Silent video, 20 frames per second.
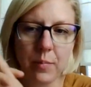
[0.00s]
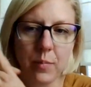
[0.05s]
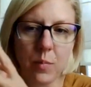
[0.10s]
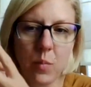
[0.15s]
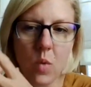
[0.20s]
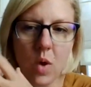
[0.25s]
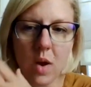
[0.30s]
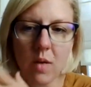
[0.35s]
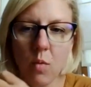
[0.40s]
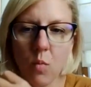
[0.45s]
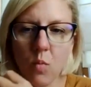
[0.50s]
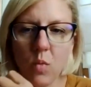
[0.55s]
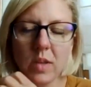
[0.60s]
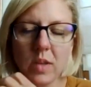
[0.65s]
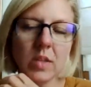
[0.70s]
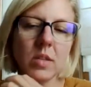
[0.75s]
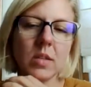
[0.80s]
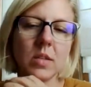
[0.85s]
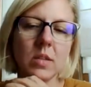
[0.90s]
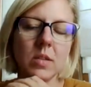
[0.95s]
One of them
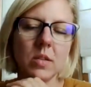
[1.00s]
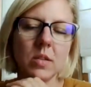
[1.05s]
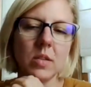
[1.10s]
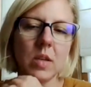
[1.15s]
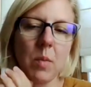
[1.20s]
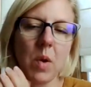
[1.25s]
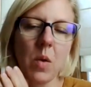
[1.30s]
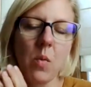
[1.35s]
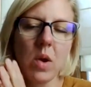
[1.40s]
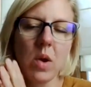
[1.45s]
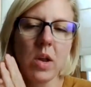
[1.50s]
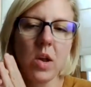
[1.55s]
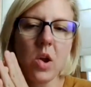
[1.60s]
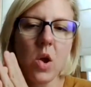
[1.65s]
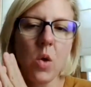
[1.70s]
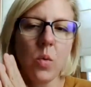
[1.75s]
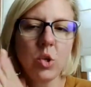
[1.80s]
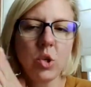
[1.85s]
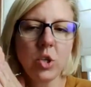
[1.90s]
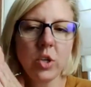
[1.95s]
was somebody wanted to know
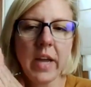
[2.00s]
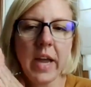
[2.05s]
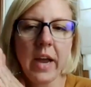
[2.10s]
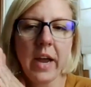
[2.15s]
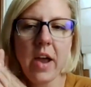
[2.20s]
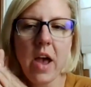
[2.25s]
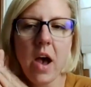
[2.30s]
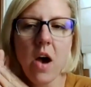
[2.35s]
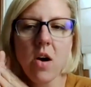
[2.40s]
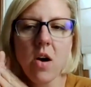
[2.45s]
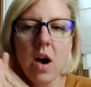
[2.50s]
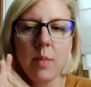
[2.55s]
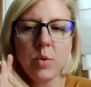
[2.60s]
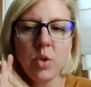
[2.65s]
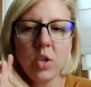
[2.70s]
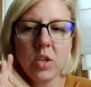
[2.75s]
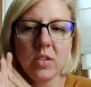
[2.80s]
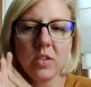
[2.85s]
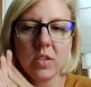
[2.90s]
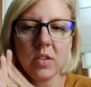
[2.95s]
what your carryout
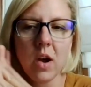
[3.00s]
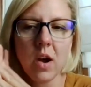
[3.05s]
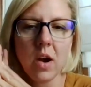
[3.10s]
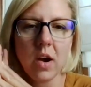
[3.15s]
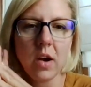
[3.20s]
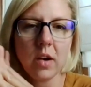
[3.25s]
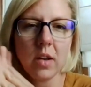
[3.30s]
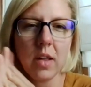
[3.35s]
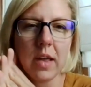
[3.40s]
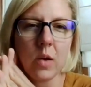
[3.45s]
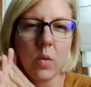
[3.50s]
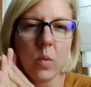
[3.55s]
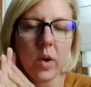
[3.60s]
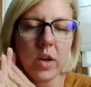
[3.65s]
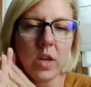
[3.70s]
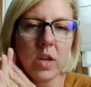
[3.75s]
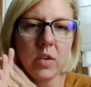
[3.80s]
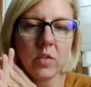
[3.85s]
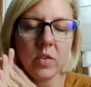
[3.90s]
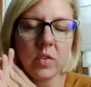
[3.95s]
options are. Like, what are
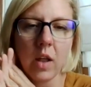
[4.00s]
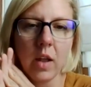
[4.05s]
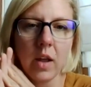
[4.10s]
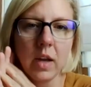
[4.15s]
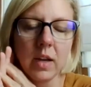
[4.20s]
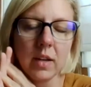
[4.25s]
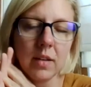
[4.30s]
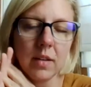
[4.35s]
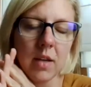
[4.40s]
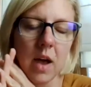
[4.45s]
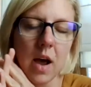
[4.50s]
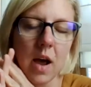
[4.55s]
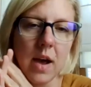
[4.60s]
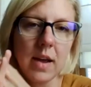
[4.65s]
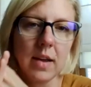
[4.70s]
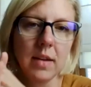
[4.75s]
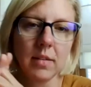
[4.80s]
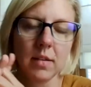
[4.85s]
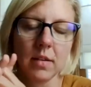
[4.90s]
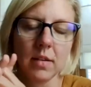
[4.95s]
you selling in
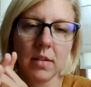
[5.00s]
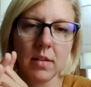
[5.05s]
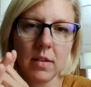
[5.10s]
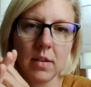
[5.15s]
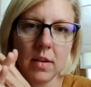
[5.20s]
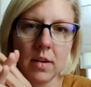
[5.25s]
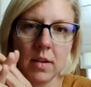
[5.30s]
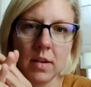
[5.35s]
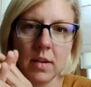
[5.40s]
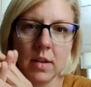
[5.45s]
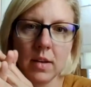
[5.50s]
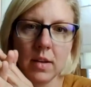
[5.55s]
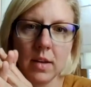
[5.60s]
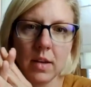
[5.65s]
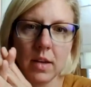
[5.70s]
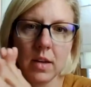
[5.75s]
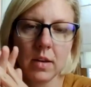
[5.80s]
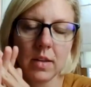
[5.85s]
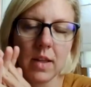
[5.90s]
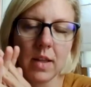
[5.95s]
size and
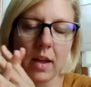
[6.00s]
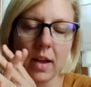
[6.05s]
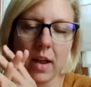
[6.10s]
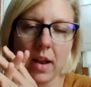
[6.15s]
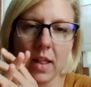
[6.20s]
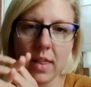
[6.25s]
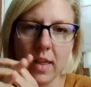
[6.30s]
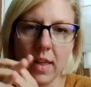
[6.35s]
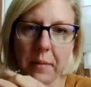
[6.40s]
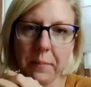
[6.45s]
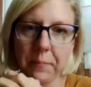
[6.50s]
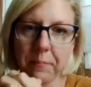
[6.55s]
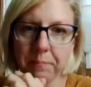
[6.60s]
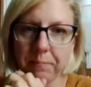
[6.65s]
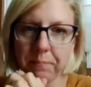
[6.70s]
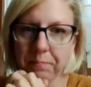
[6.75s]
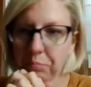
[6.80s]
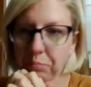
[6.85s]
that kind of thing?